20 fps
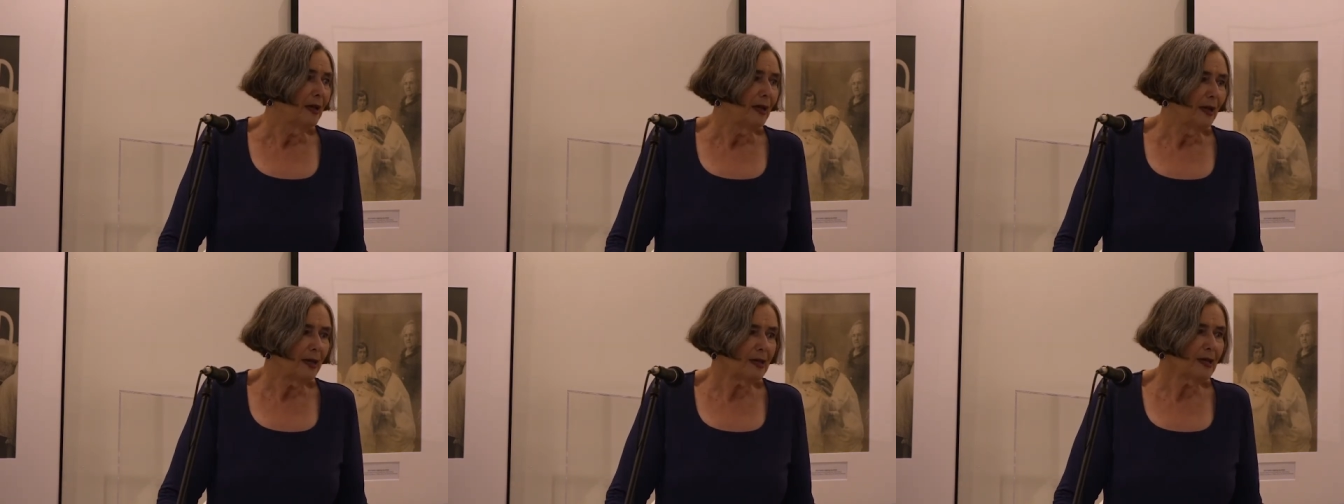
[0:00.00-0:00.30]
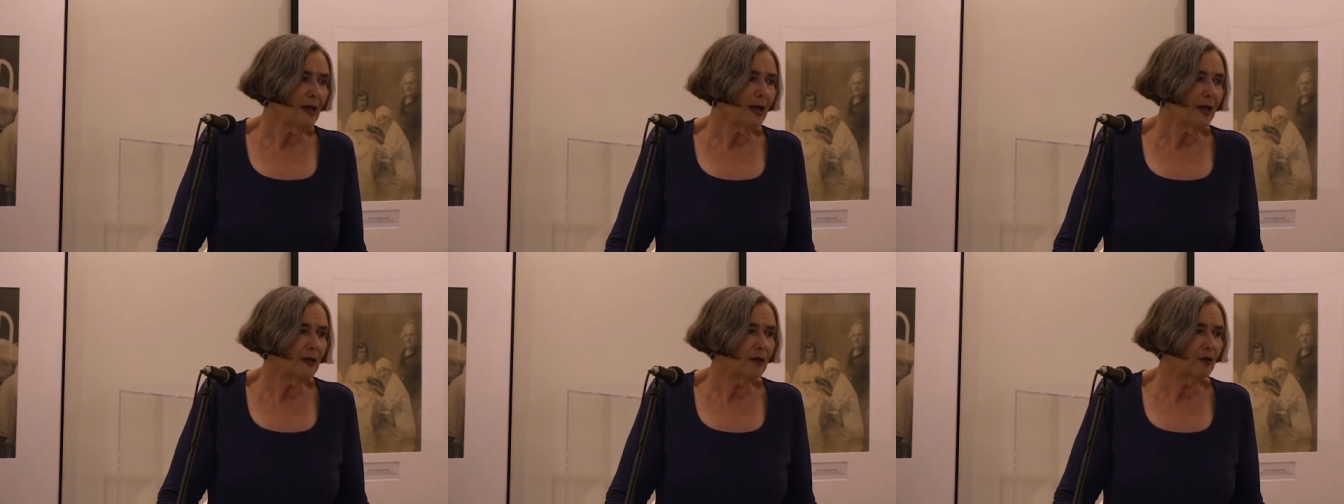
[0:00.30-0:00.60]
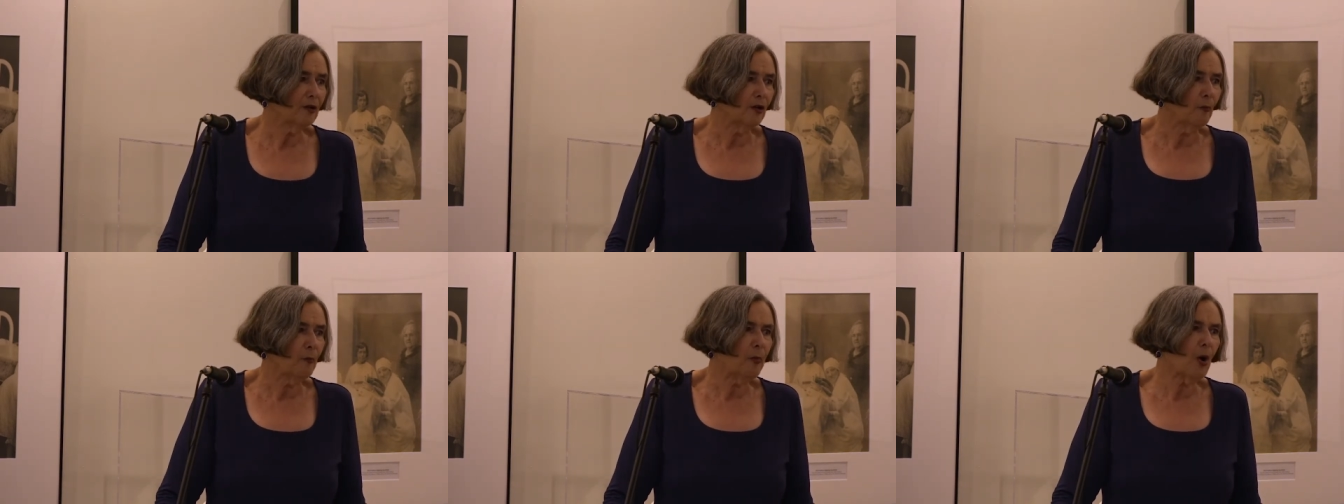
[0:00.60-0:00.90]
He had
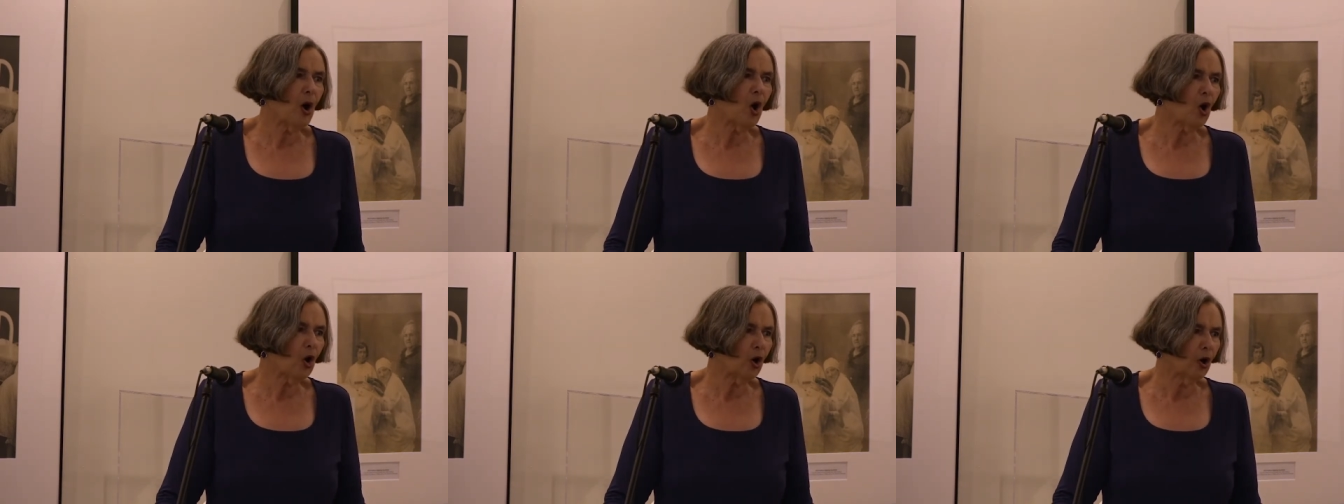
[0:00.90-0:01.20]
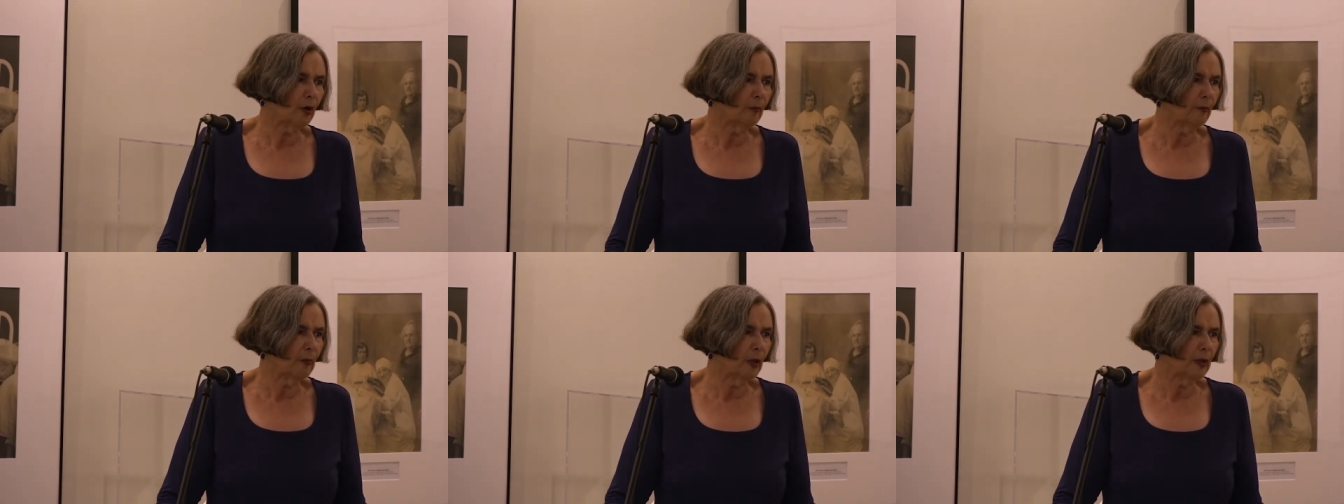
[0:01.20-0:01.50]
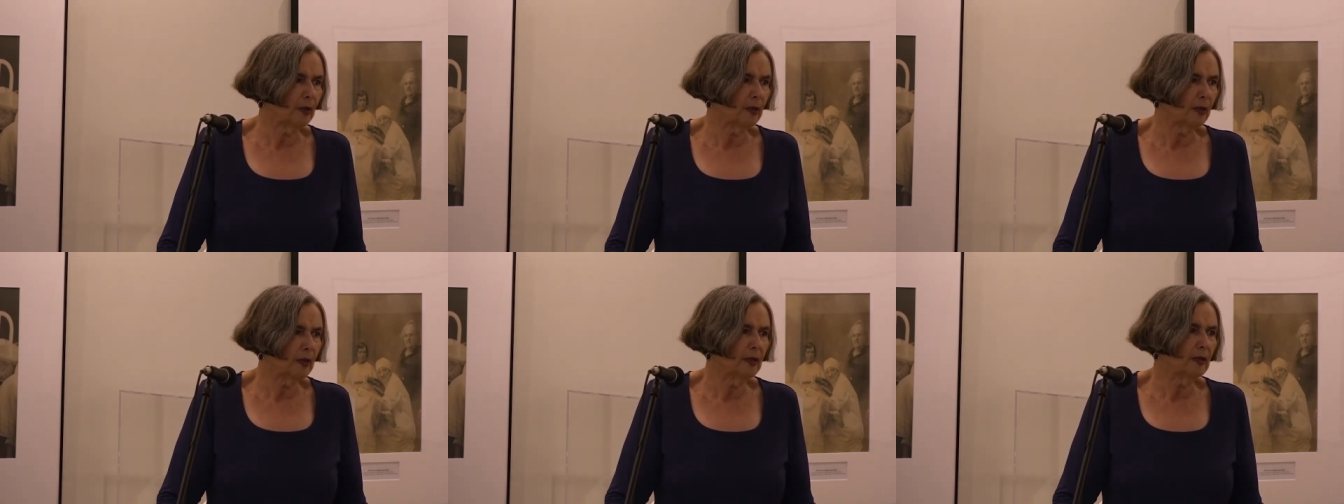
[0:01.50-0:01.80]
an
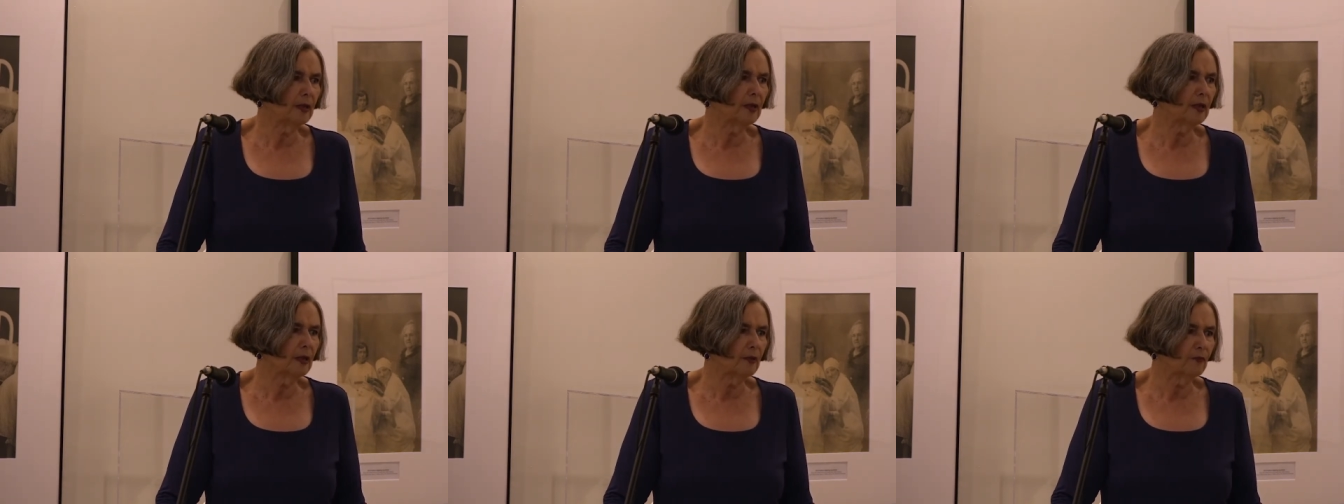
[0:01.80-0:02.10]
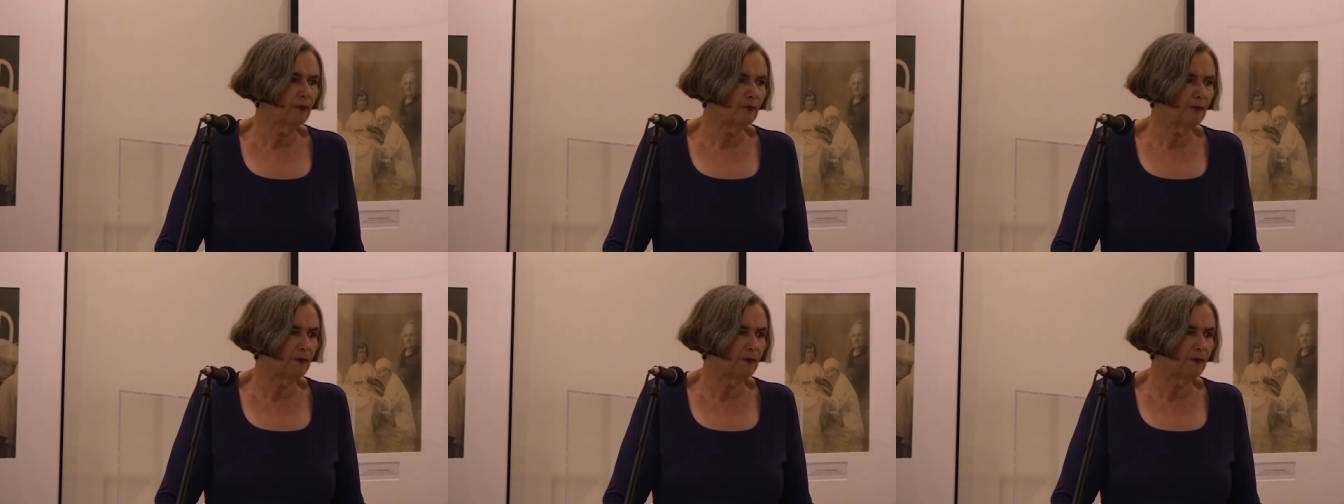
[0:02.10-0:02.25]
apartment in the